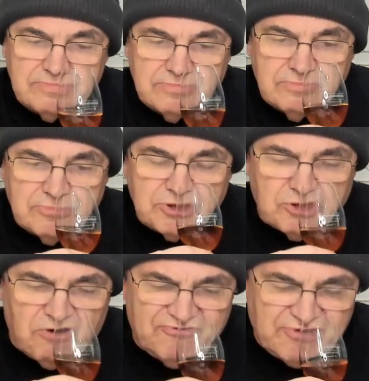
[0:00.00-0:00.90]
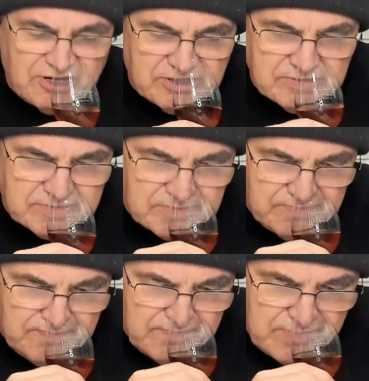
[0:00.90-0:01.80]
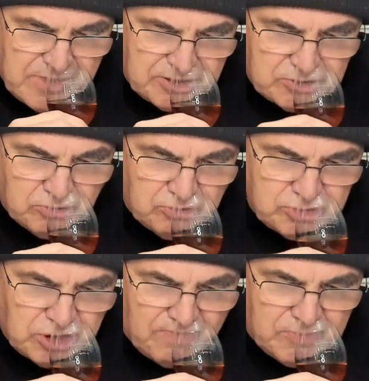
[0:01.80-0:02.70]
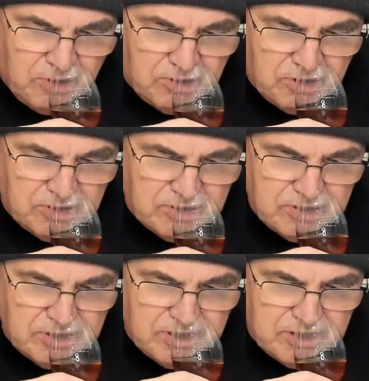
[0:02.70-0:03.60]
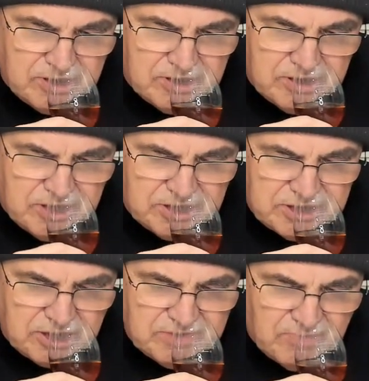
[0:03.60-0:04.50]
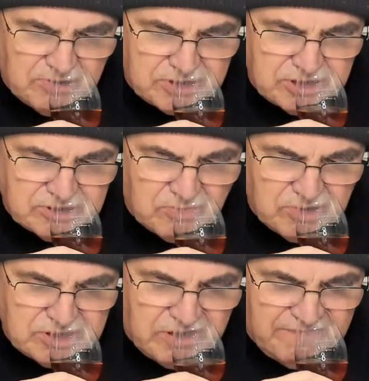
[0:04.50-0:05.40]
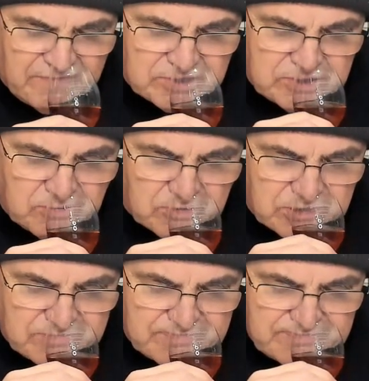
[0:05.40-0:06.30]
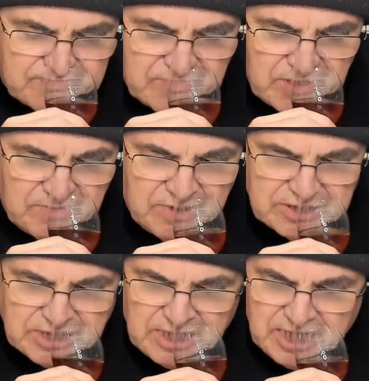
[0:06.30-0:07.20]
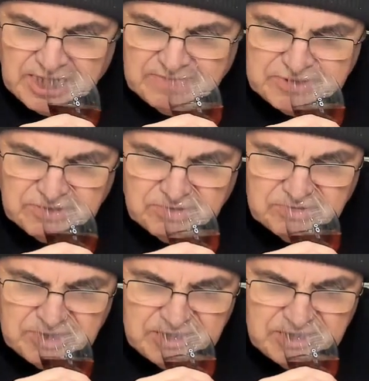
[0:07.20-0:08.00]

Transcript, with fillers: Softer, it's no jumping out as, as much as it was in the first nose, but it's absolutely,